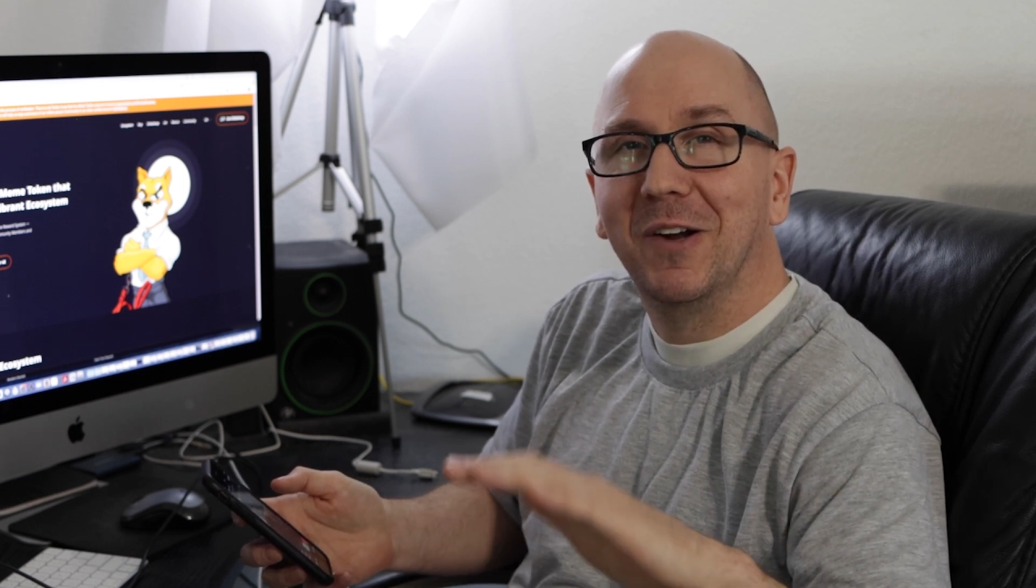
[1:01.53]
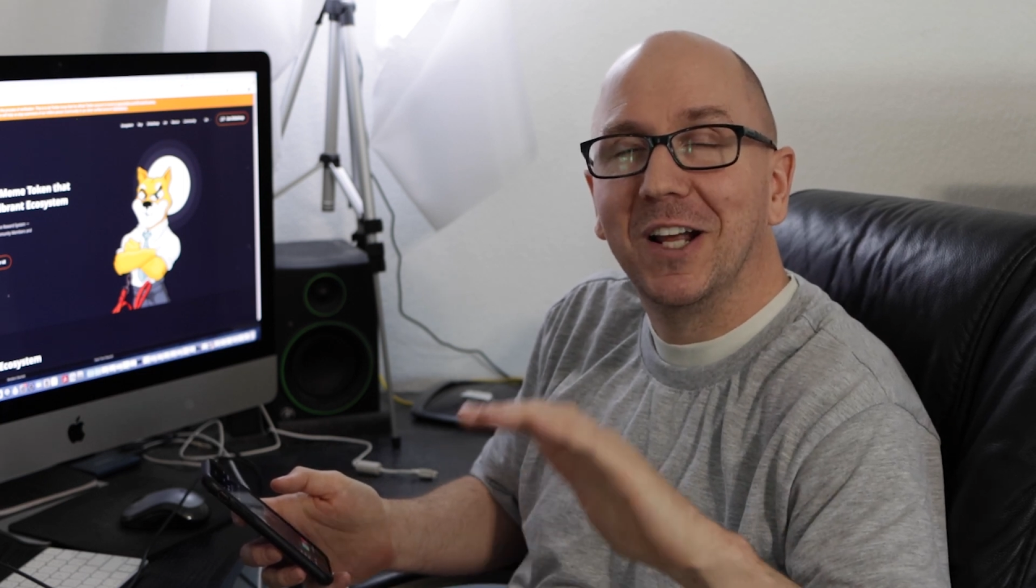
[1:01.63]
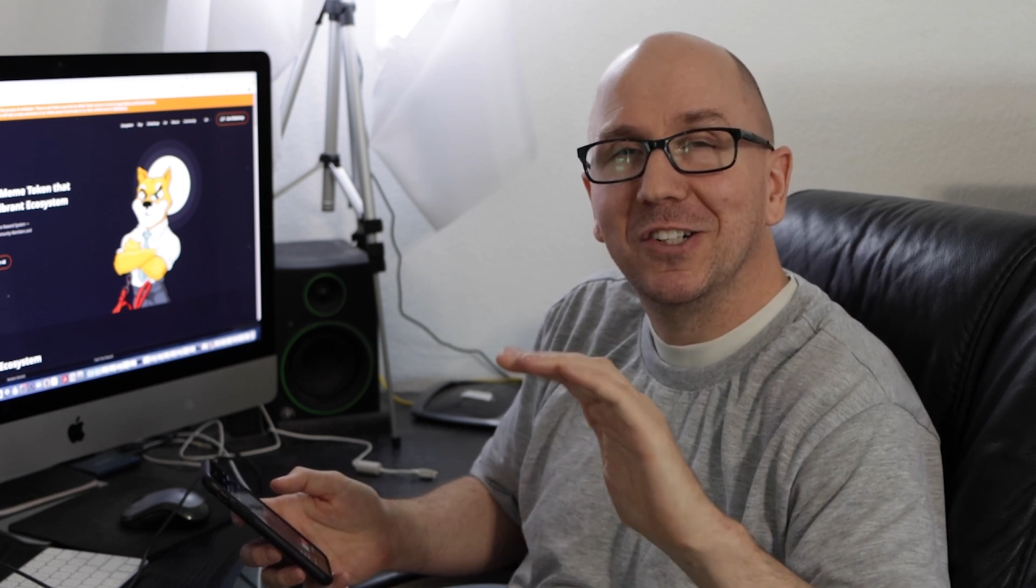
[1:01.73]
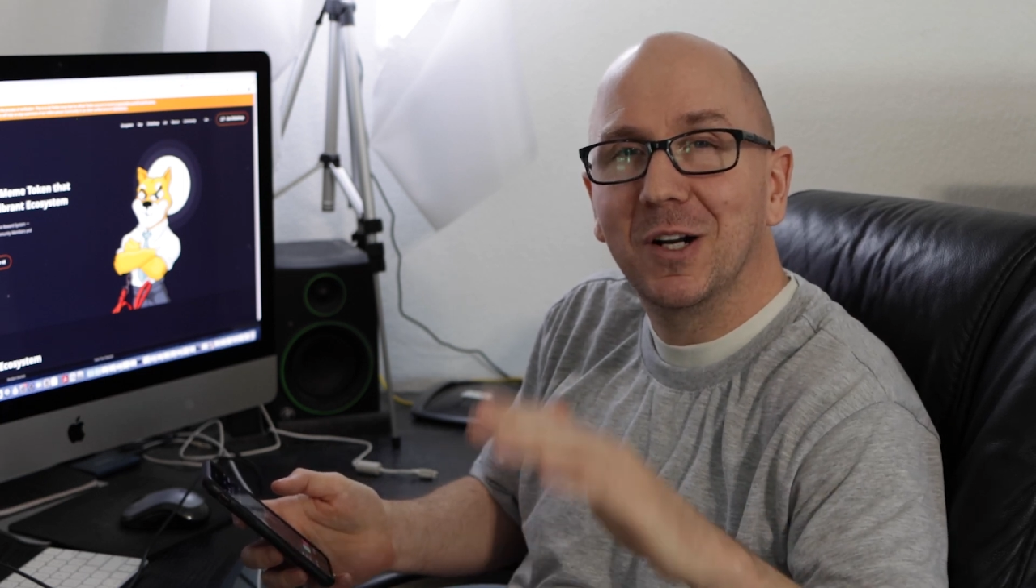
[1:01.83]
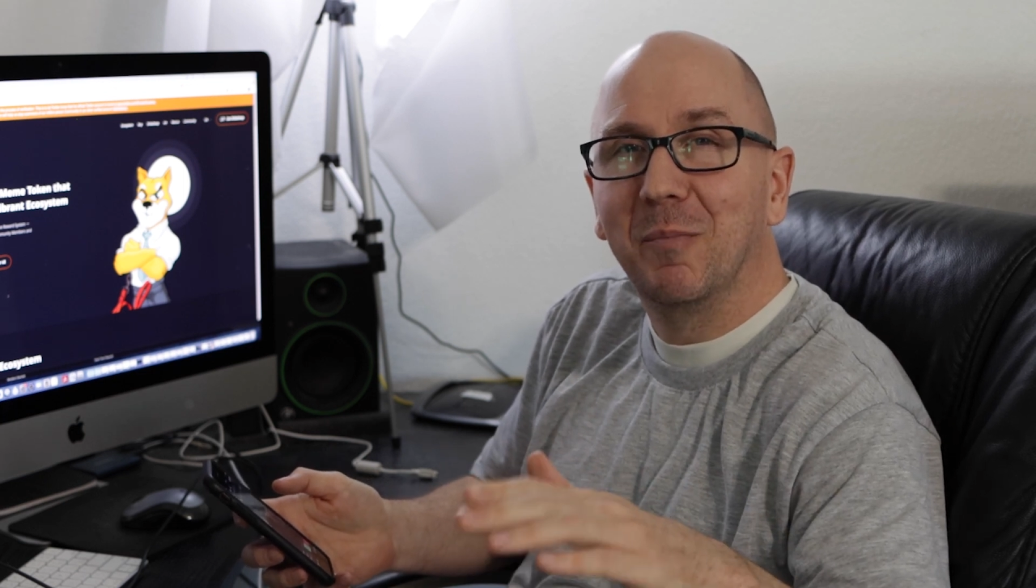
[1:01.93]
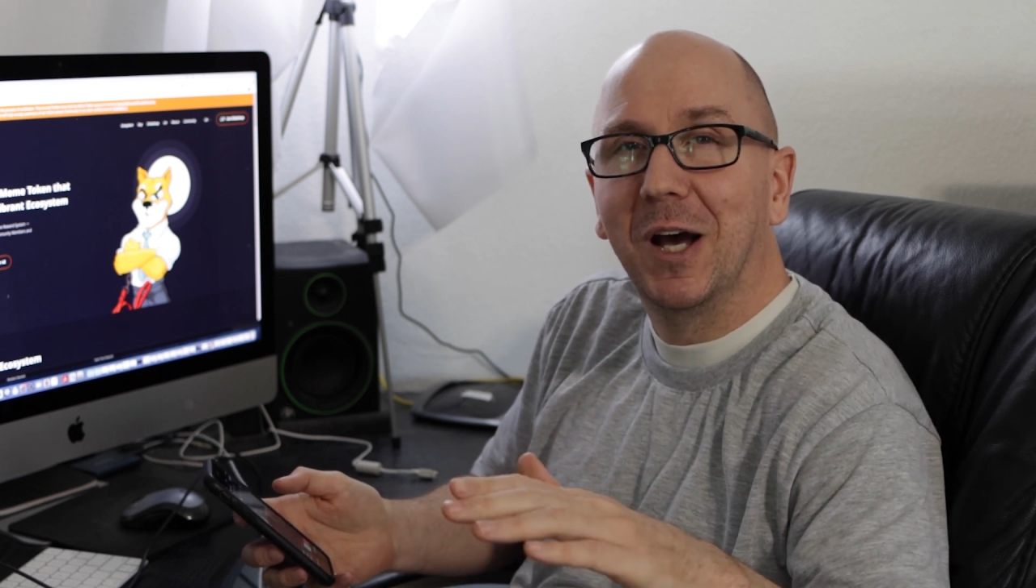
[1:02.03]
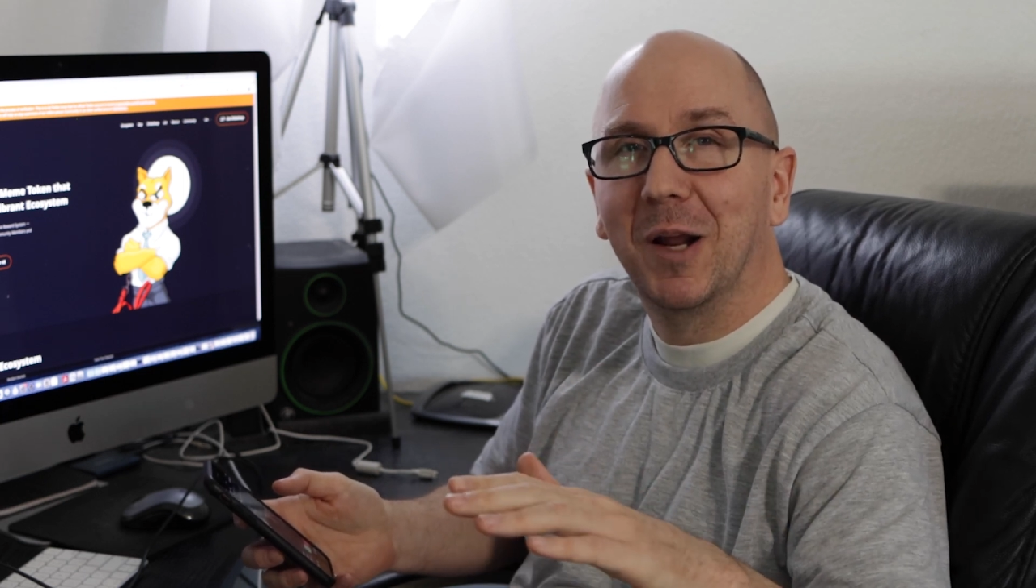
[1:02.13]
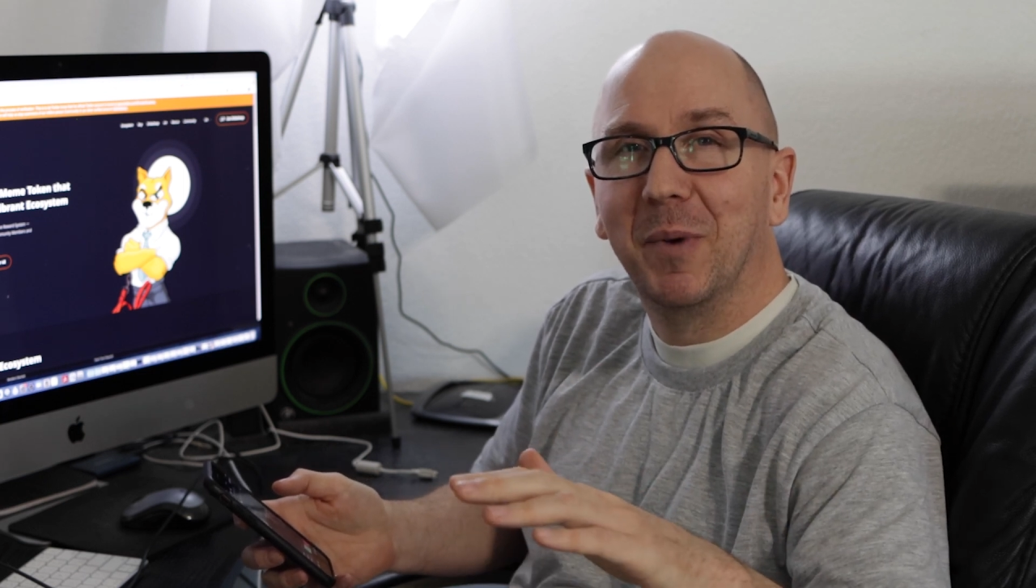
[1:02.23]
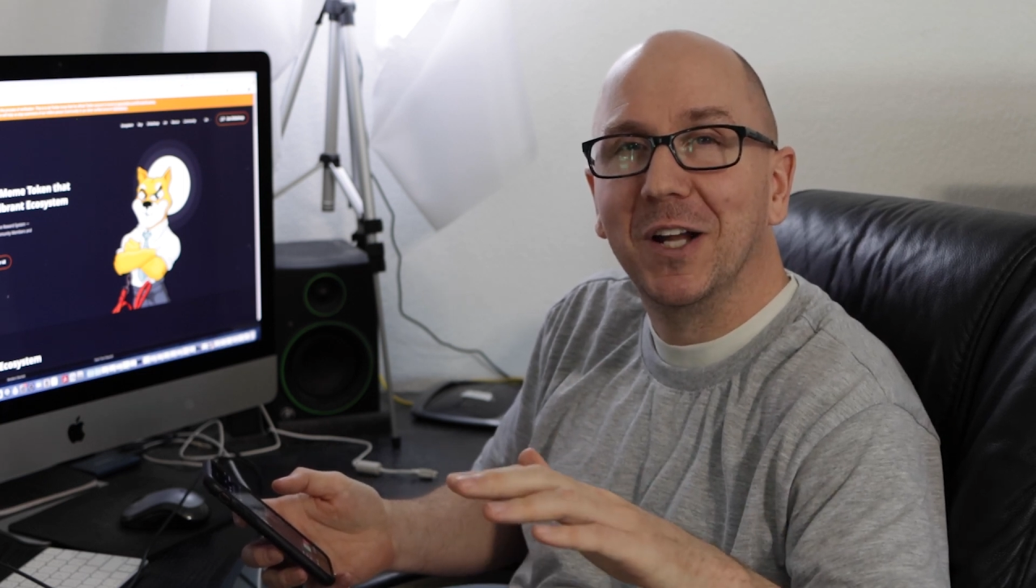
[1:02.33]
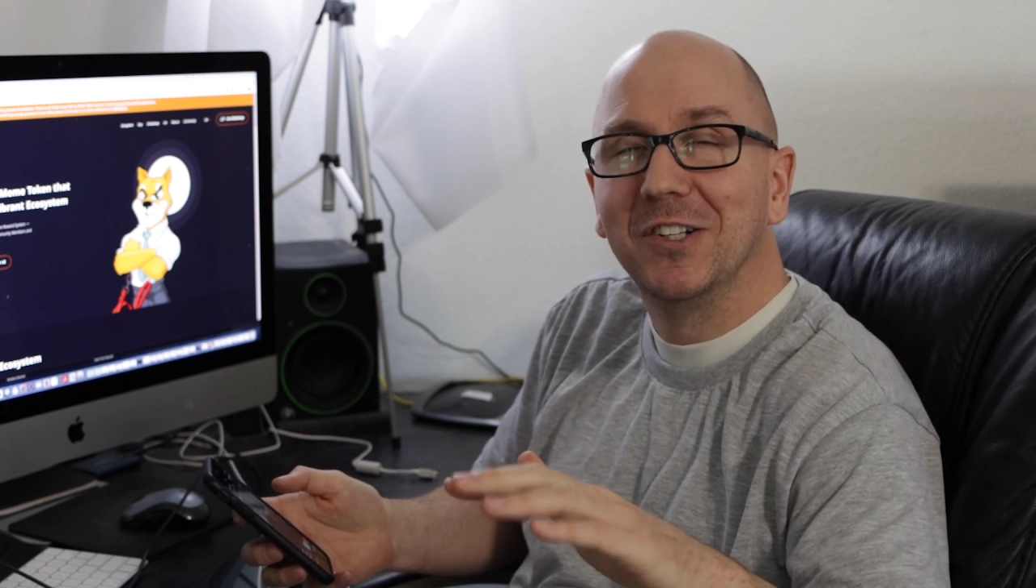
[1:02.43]
and I should have bought
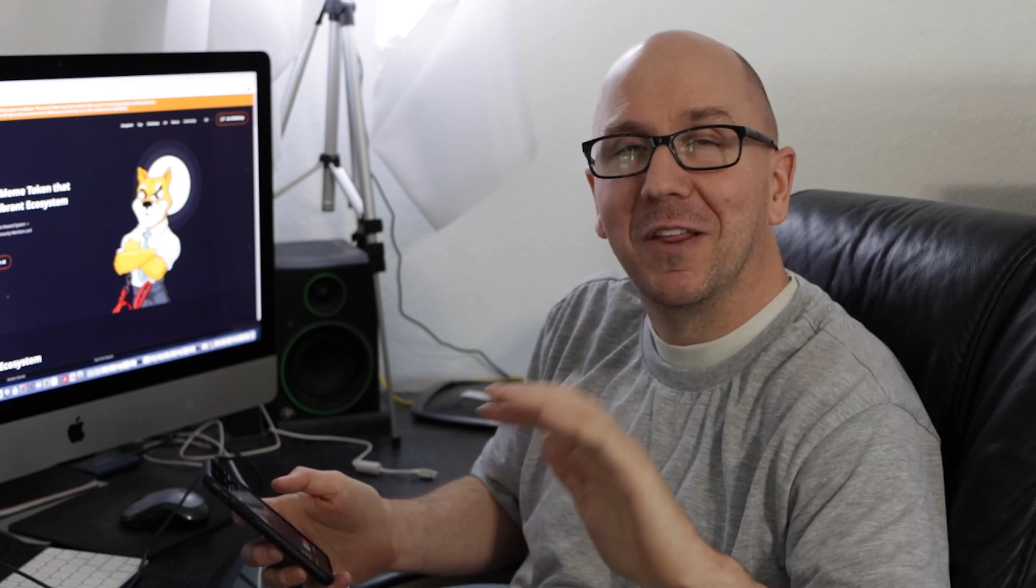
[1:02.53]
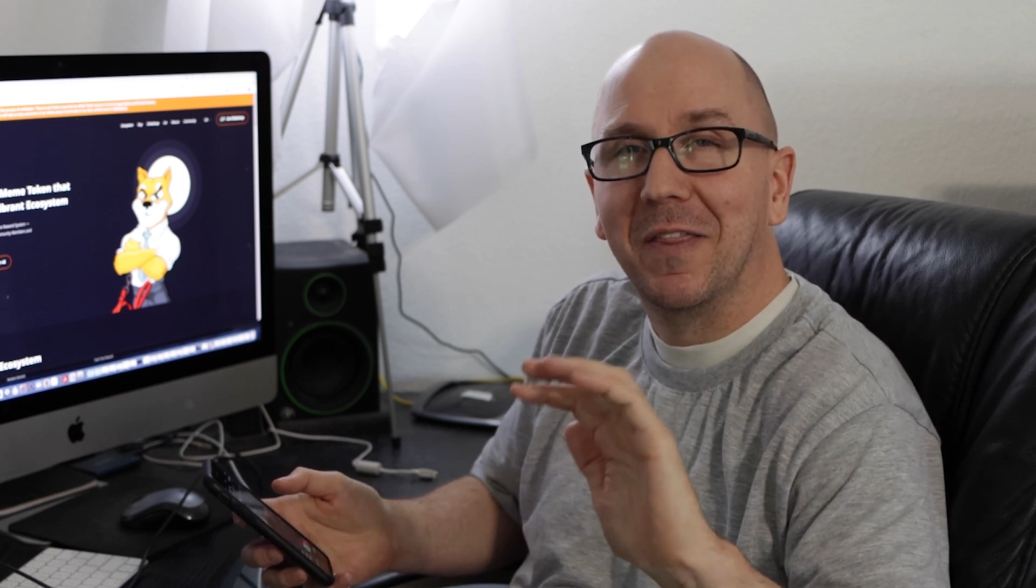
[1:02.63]
a bunch